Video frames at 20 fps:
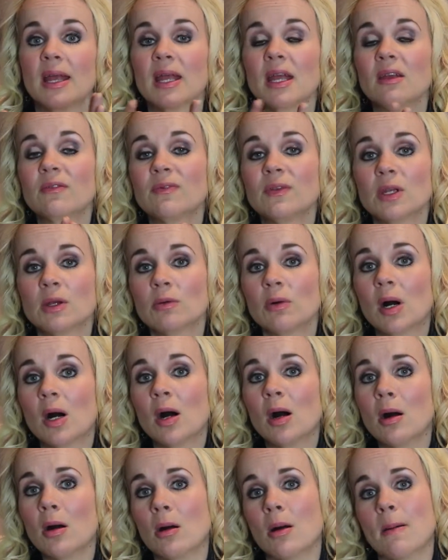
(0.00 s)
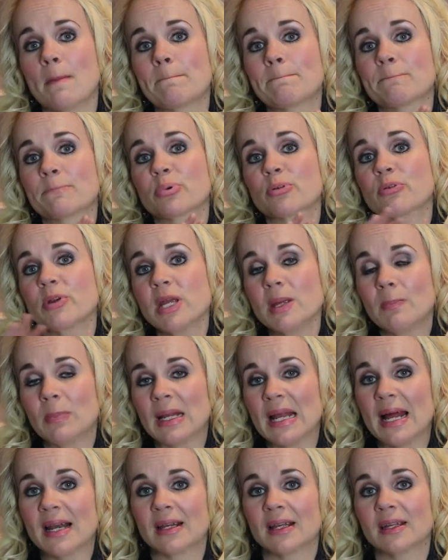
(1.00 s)
if you are
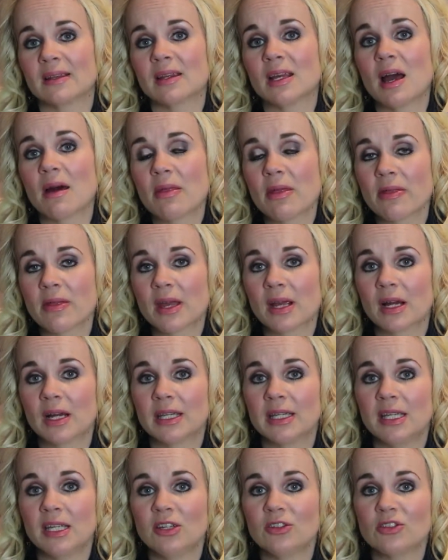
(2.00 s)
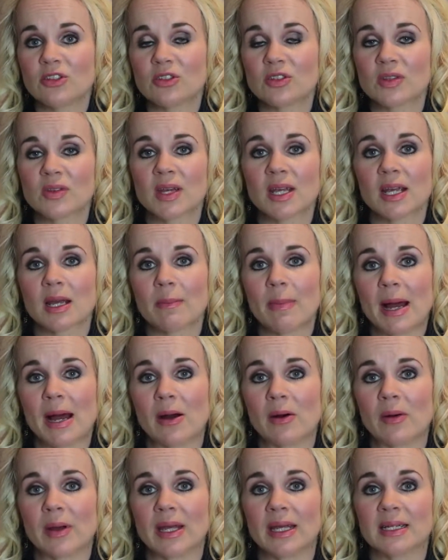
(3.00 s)
pre-planning, the other thing I need you to think
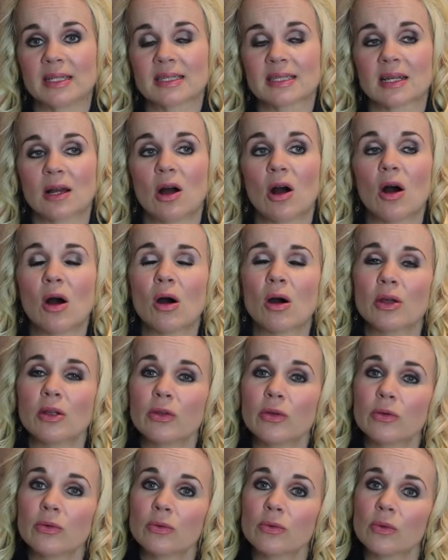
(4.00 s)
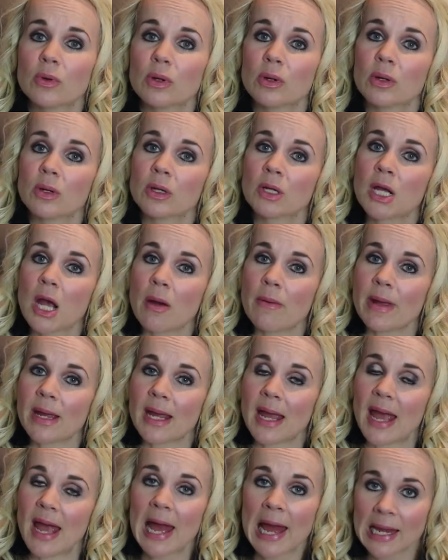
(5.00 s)
about is, are you
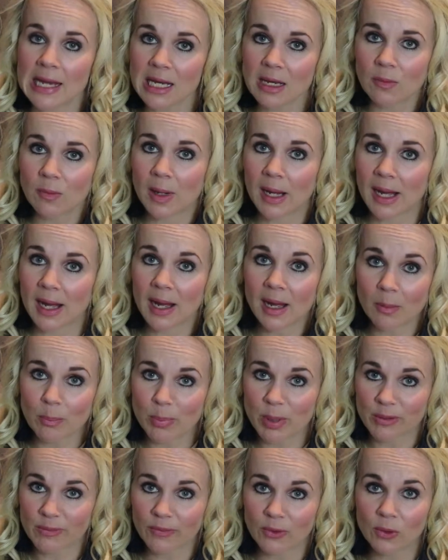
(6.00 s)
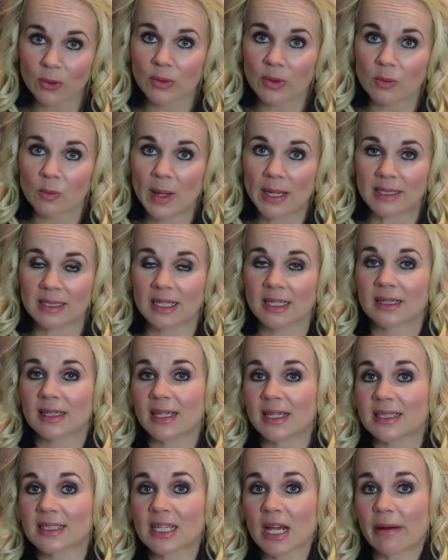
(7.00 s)
going anywhere before the wedding
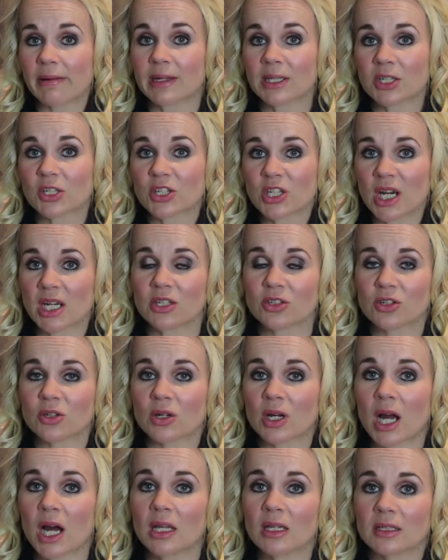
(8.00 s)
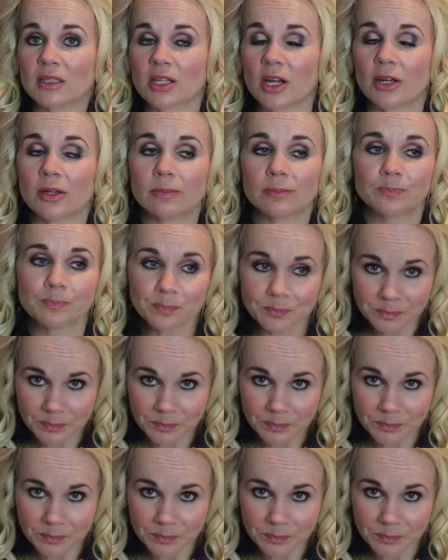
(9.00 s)
that is going to change your colour tone?